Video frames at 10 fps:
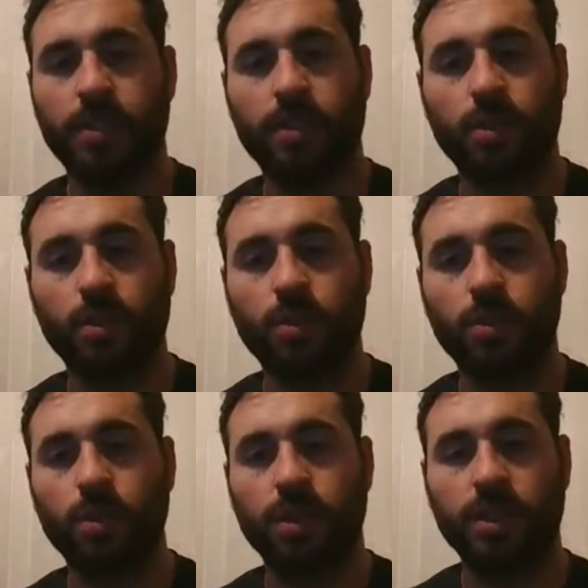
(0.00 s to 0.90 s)
So
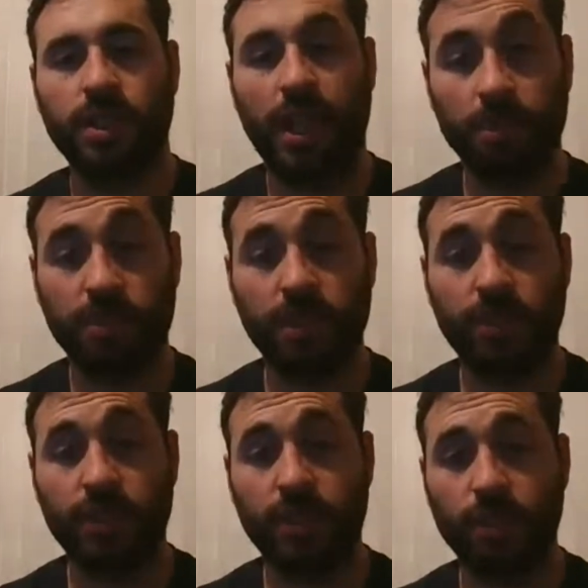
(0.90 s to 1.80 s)
the
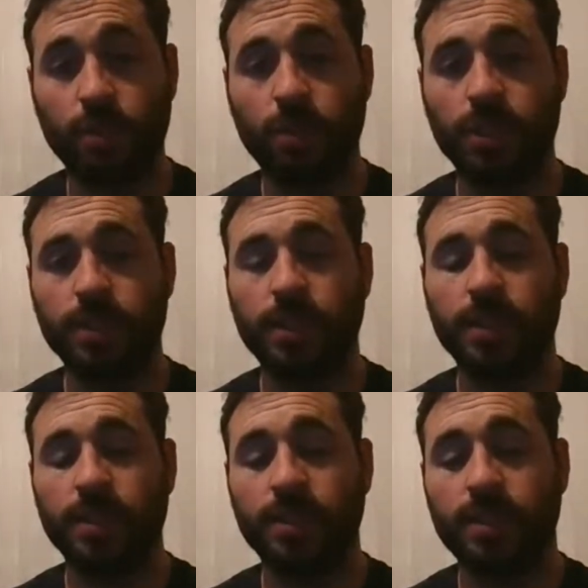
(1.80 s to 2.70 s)
M52 one,
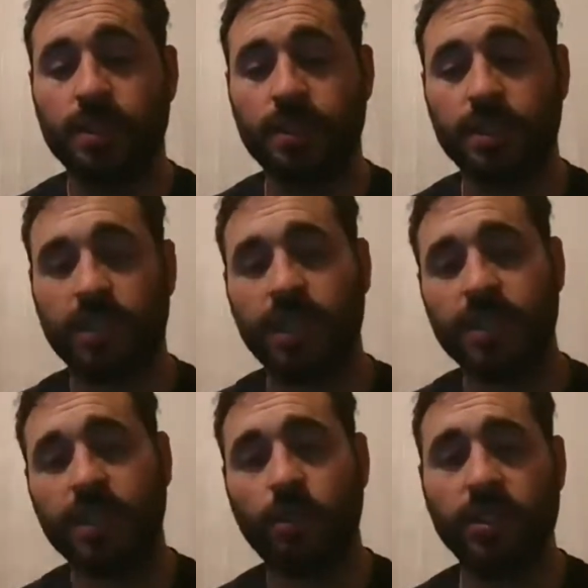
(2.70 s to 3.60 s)
that
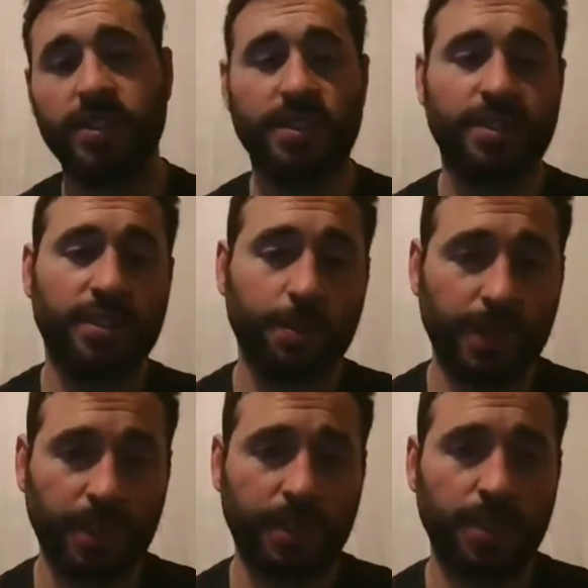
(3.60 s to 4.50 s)
increases the
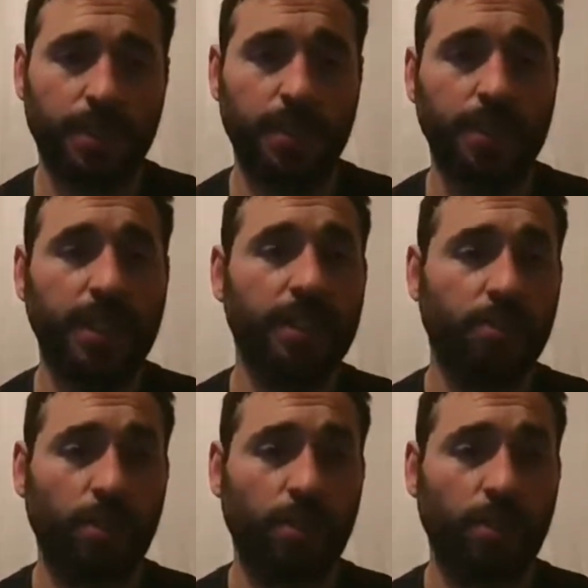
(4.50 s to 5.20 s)
speed the air